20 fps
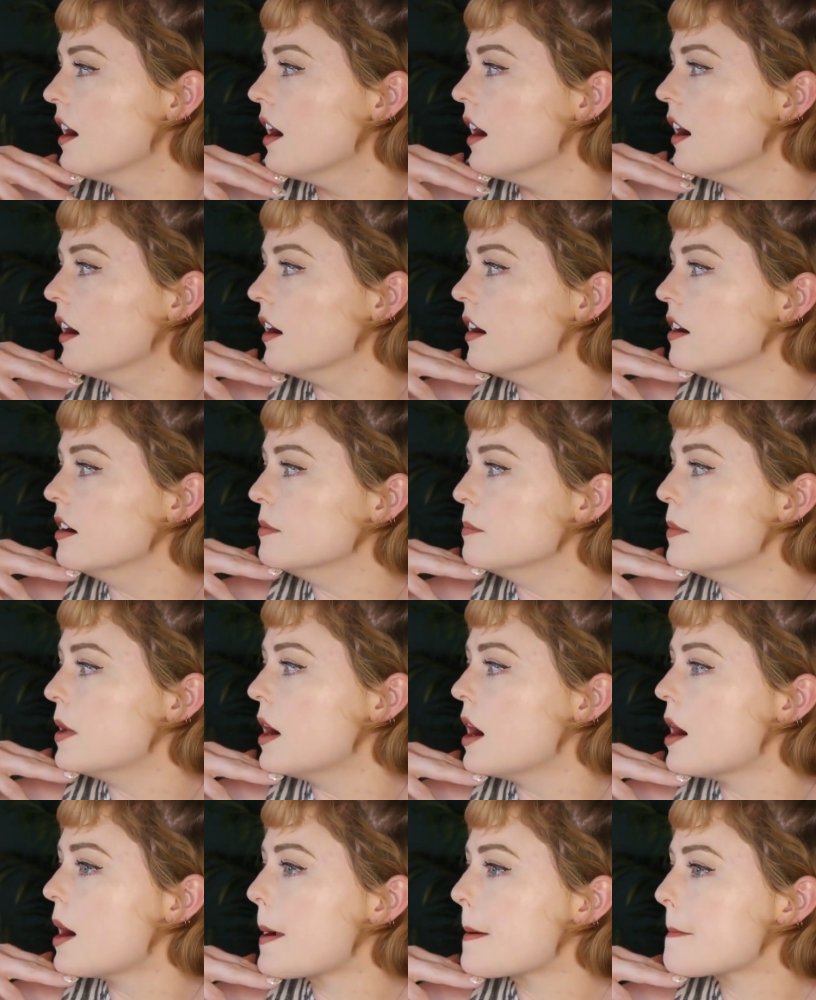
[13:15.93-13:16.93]
Um
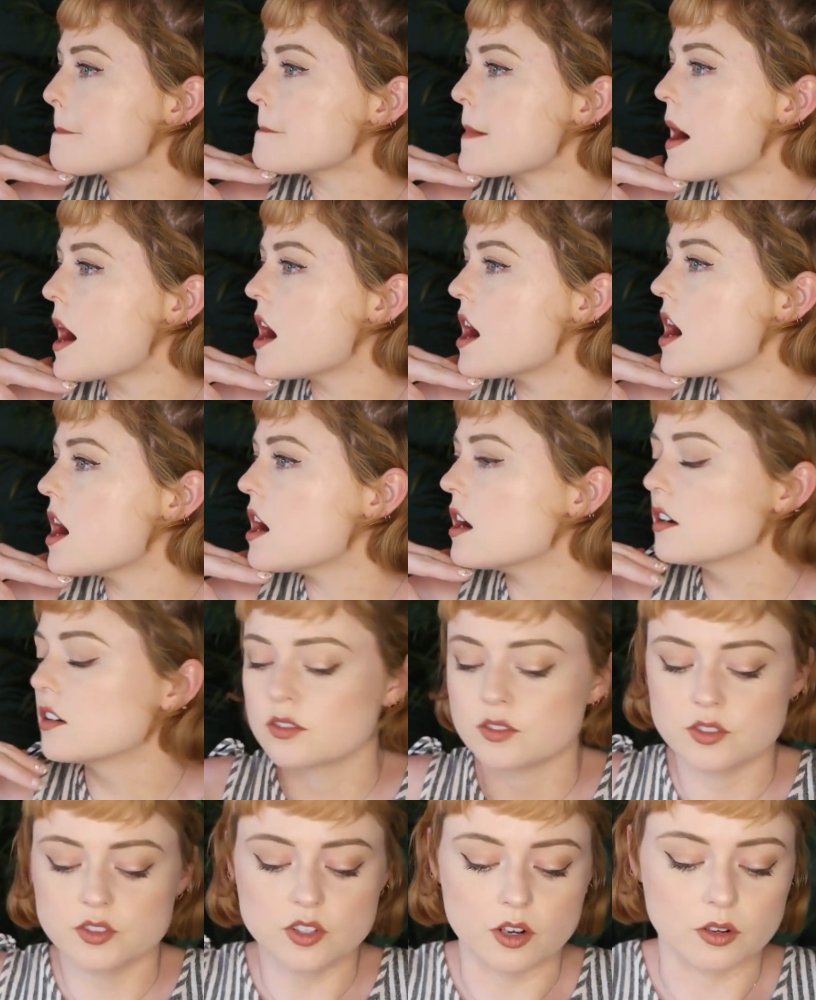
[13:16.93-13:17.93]

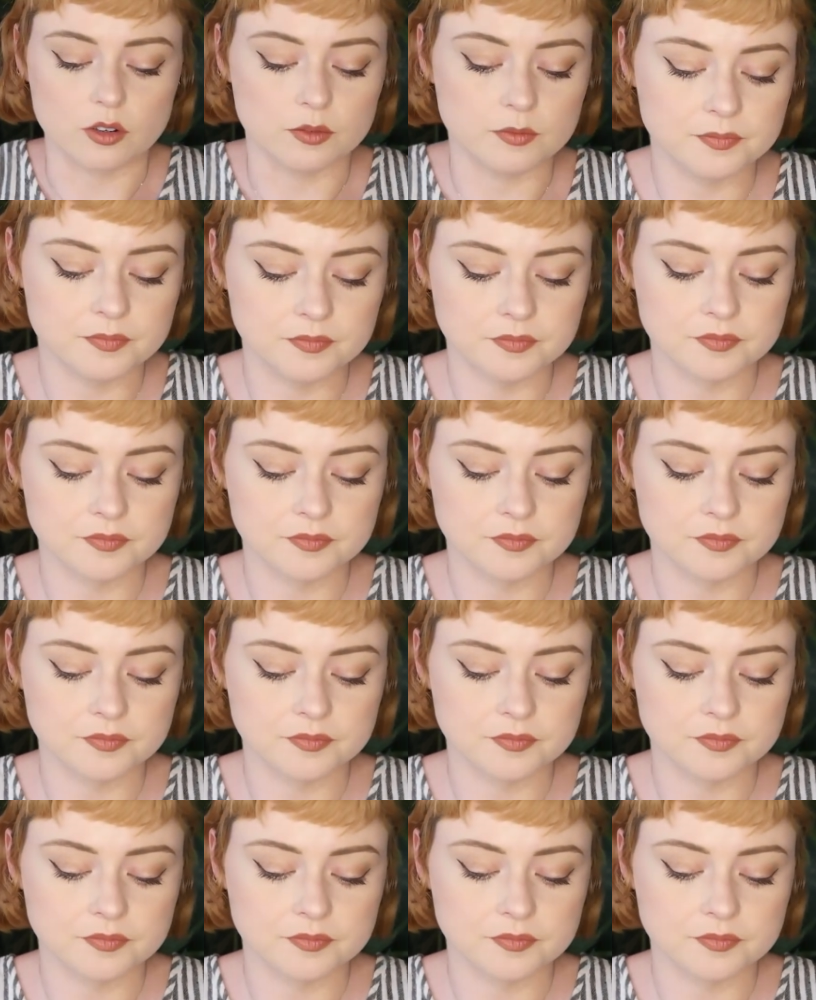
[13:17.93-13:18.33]
so